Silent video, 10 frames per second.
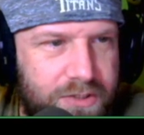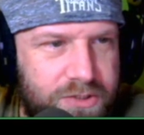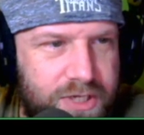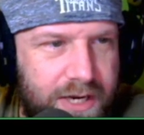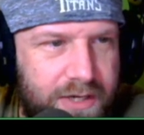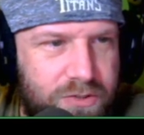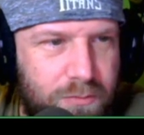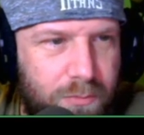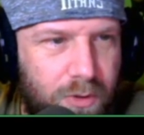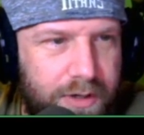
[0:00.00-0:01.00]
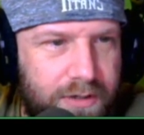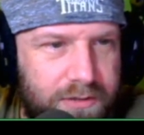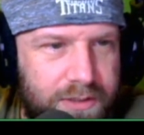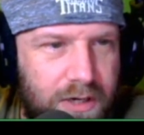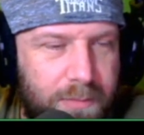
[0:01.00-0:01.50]
major change to boring
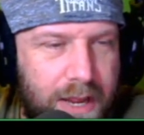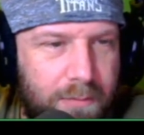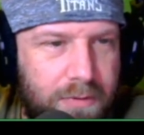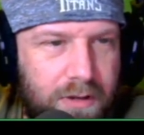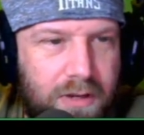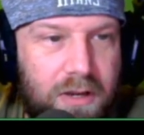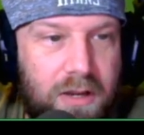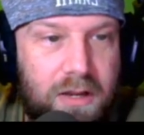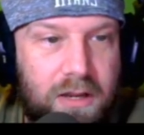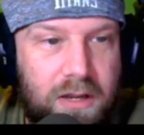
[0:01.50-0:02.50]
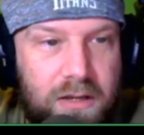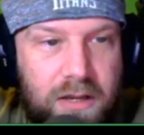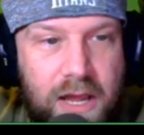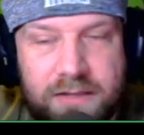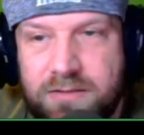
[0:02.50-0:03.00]
Caldera map.
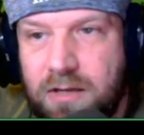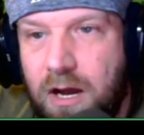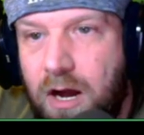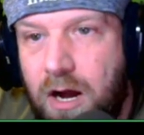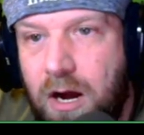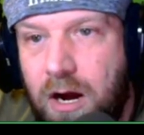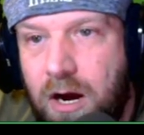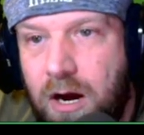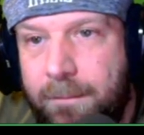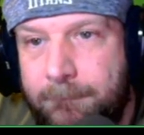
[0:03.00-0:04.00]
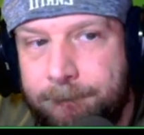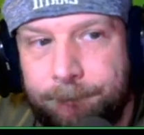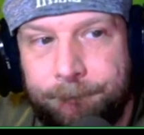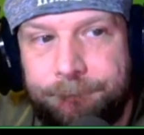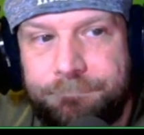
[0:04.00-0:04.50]
Yes. Um.